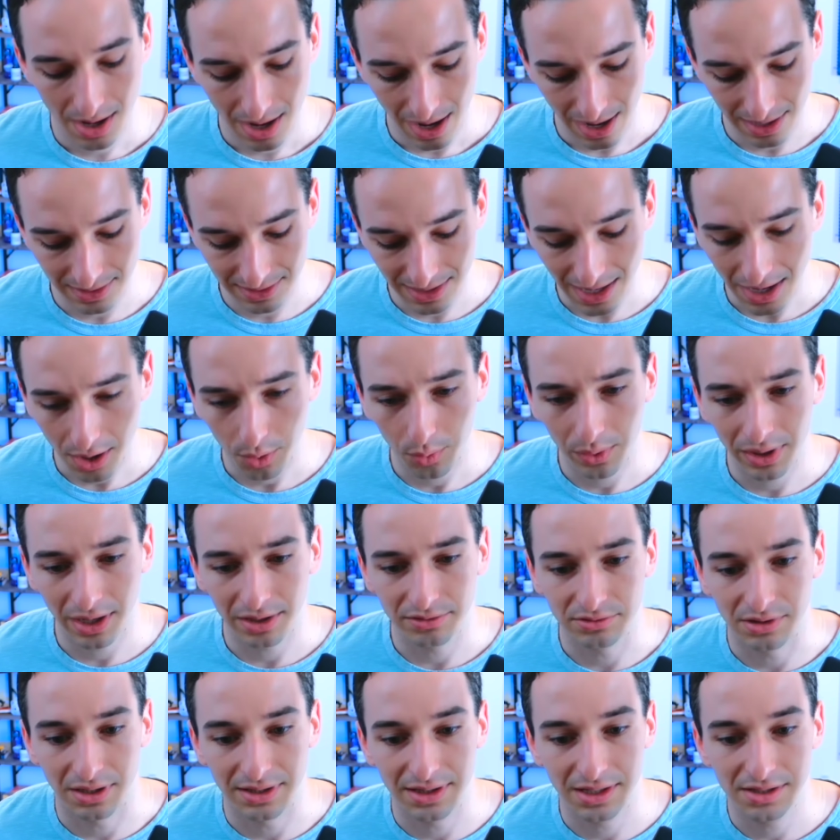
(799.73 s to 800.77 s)
And now when I
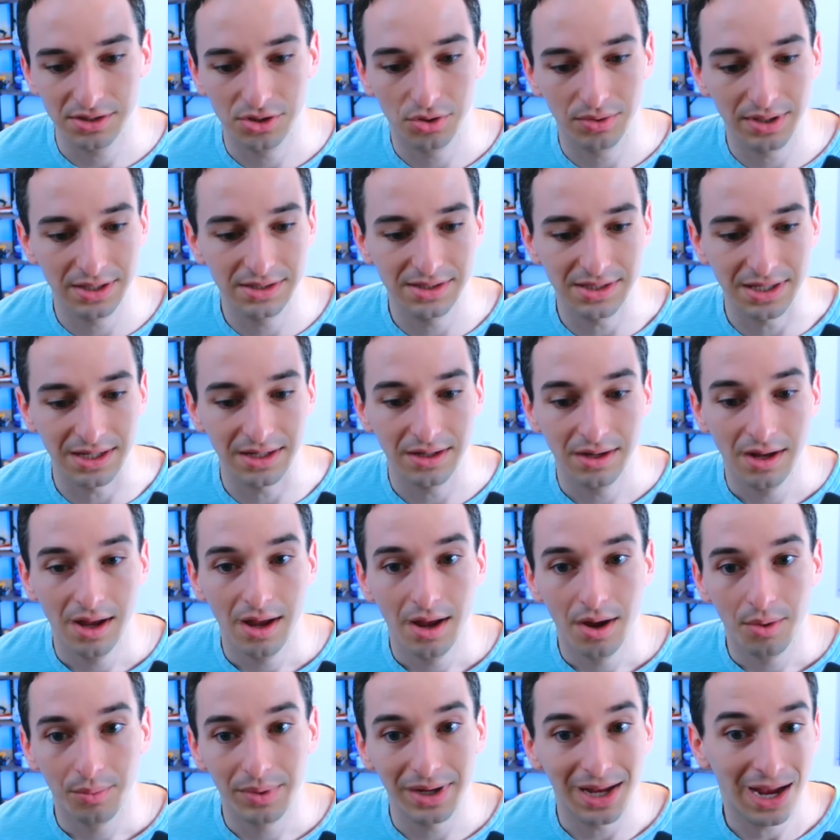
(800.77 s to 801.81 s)
run this, you can see
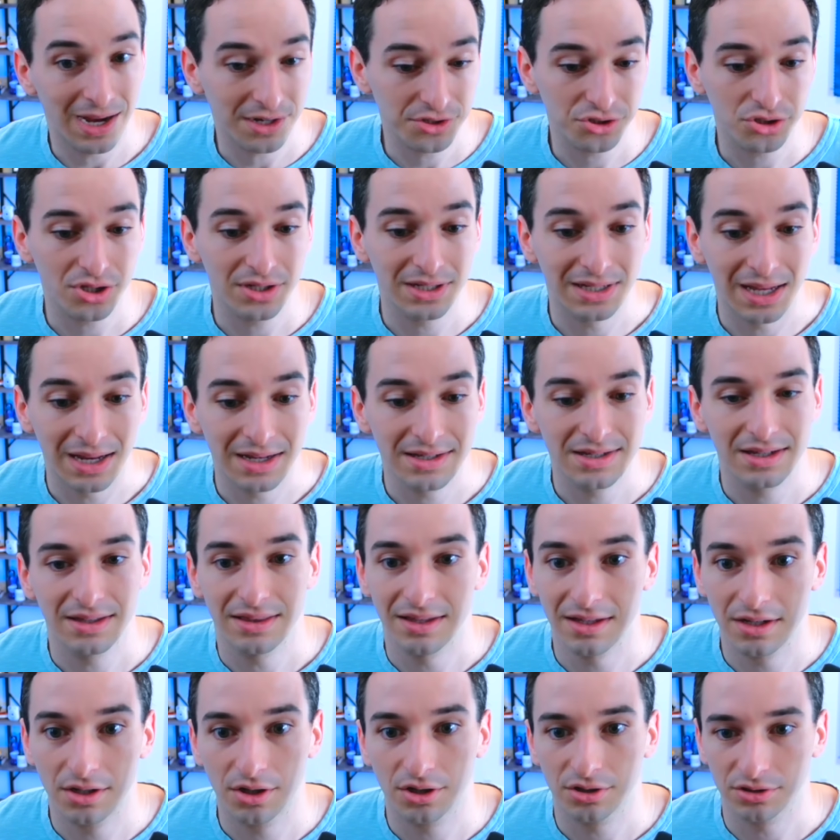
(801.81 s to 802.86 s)
we actually get
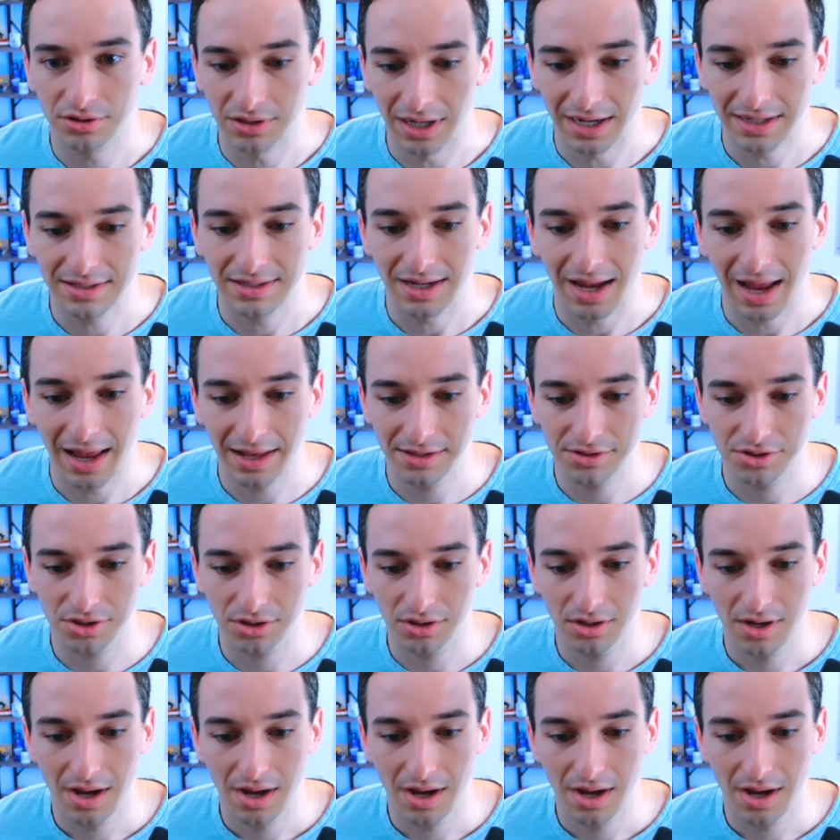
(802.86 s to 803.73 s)
the correct answer.